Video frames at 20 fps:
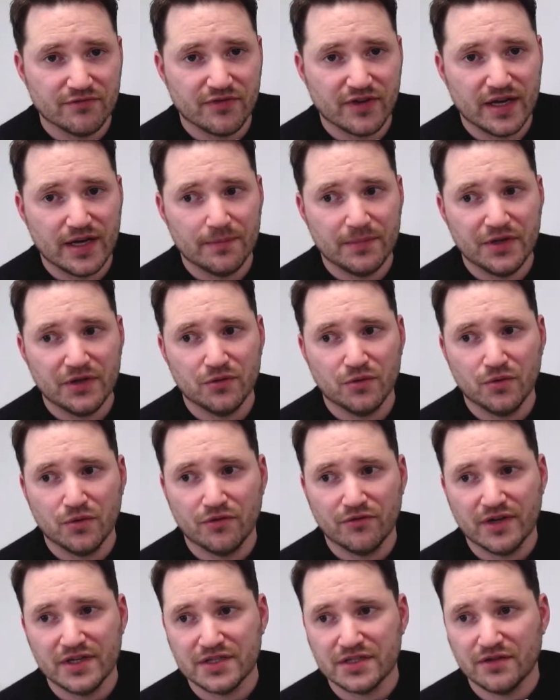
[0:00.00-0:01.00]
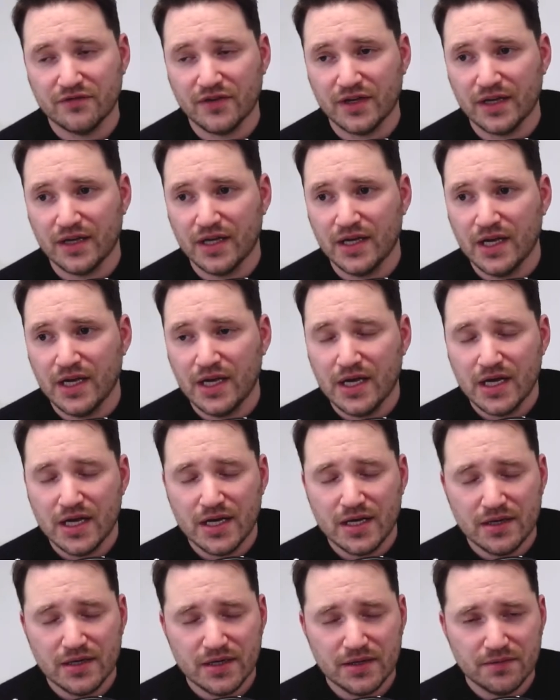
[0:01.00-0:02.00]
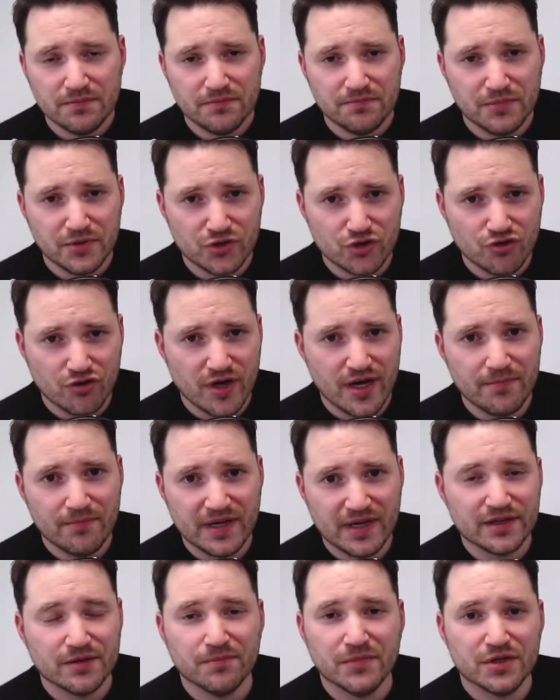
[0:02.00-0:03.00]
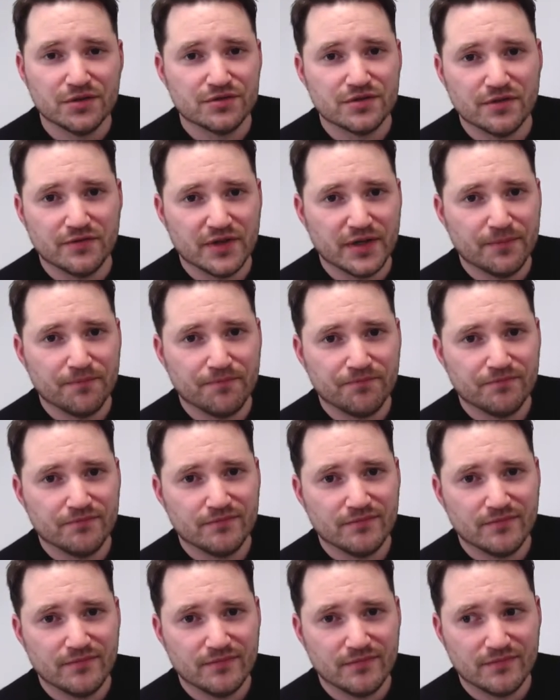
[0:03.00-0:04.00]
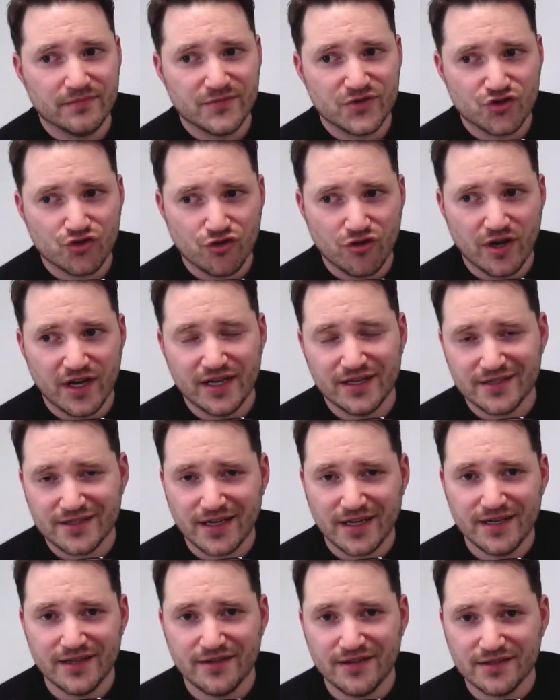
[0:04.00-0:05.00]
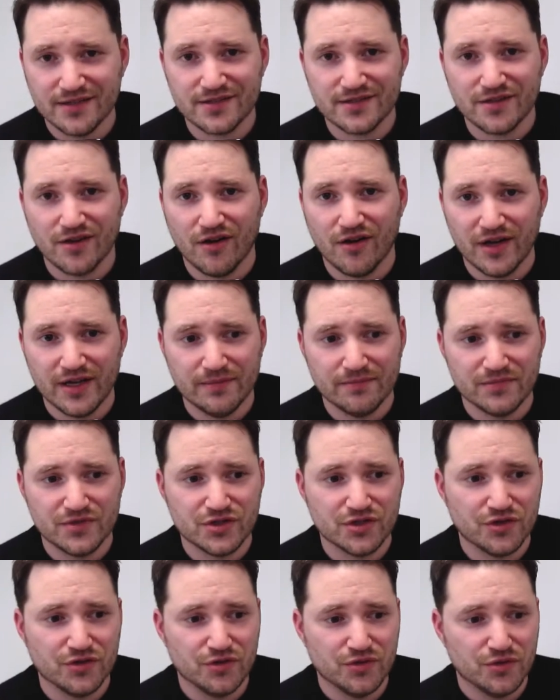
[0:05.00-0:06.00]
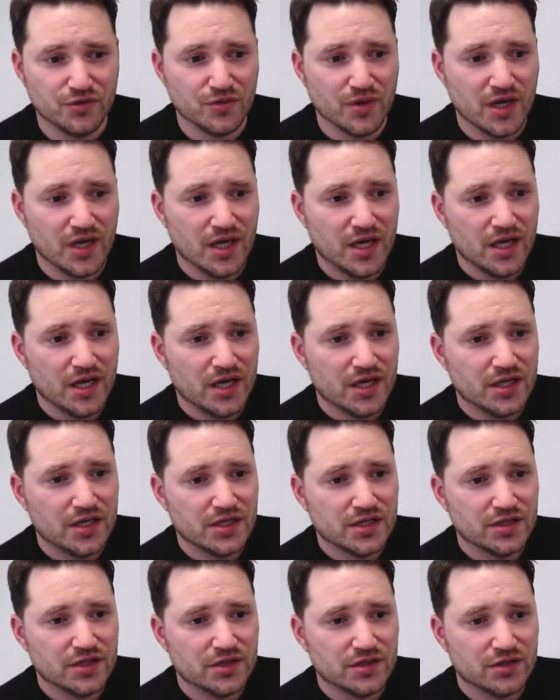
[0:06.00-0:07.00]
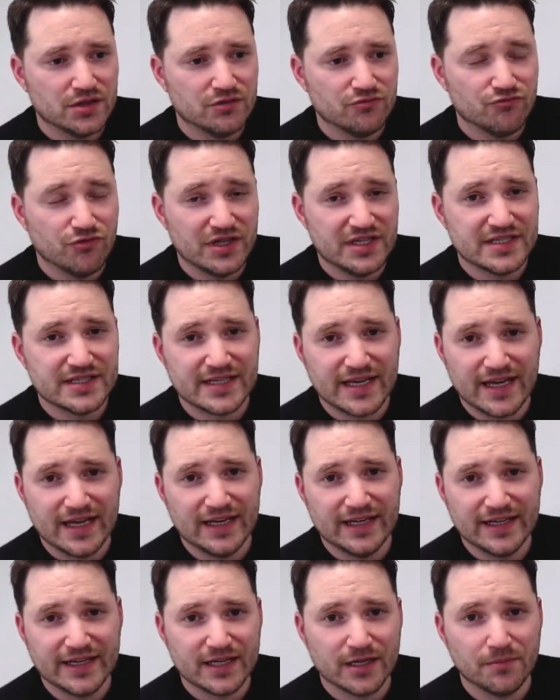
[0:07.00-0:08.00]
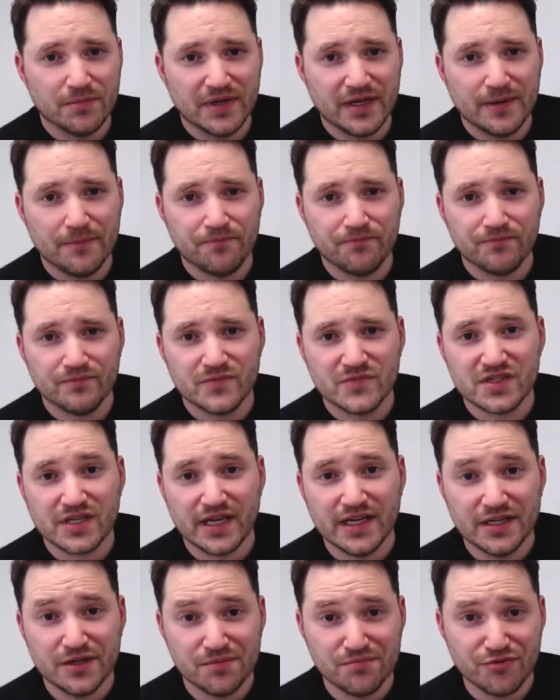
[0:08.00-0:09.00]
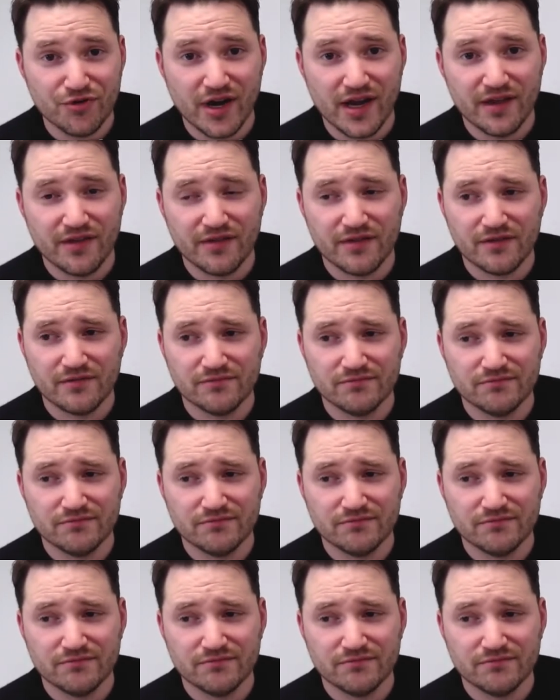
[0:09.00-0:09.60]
family and all the rest of it, but try and make the most of it. Try and take this time to reset a little bit, take a breath